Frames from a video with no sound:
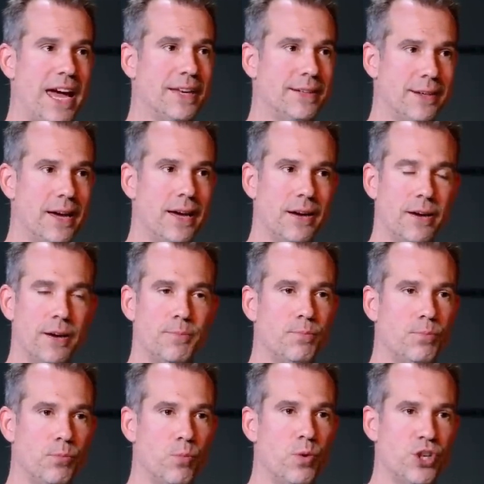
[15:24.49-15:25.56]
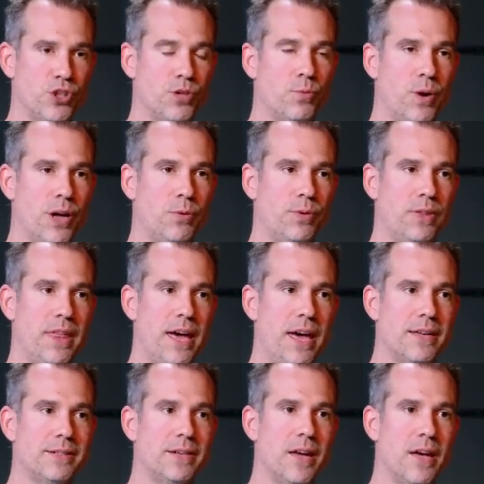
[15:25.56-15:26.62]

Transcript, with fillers: and I wish them well with that.